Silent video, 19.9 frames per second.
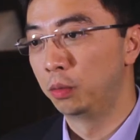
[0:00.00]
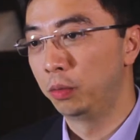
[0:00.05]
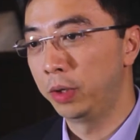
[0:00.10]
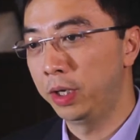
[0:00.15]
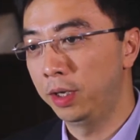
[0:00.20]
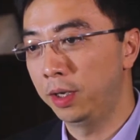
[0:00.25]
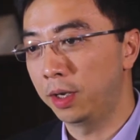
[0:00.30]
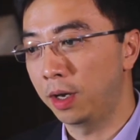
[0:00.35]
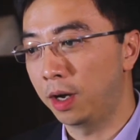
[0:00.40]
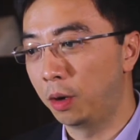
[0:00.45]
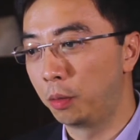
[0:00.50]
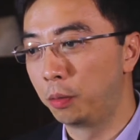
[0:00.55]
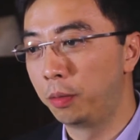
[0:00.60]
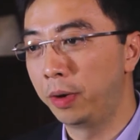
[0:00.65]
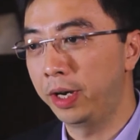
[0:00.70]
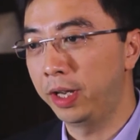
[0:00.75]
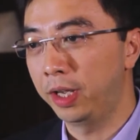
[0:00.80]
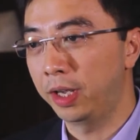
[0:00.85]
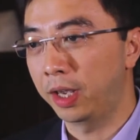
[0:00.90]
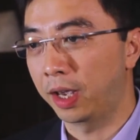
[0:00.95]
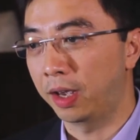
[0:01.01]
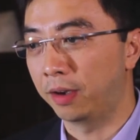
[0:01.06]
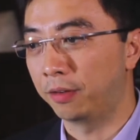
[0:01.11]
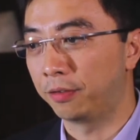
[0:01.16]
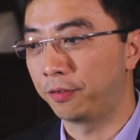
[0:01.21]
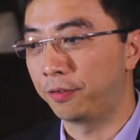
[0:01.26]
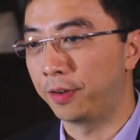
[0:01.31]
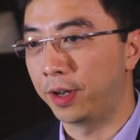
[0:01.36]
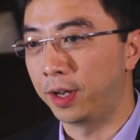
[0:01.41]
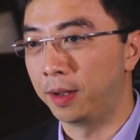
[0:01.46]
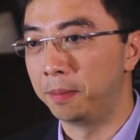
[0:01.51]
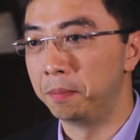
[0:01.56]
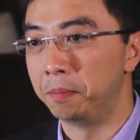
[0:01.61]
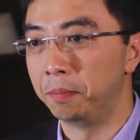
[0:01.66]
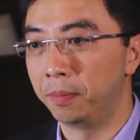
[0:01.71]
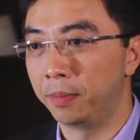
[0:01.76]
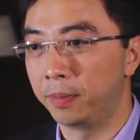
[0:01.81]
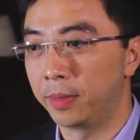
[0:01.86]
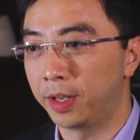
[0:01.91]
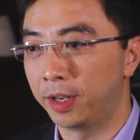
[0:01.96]
we already have
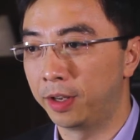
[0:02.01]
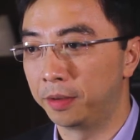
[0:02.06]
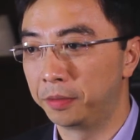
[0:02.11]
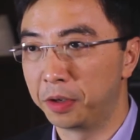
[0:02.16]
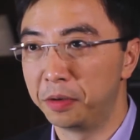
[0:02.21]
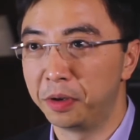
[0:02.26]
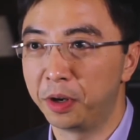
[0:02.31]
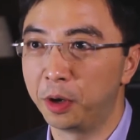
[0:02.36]
the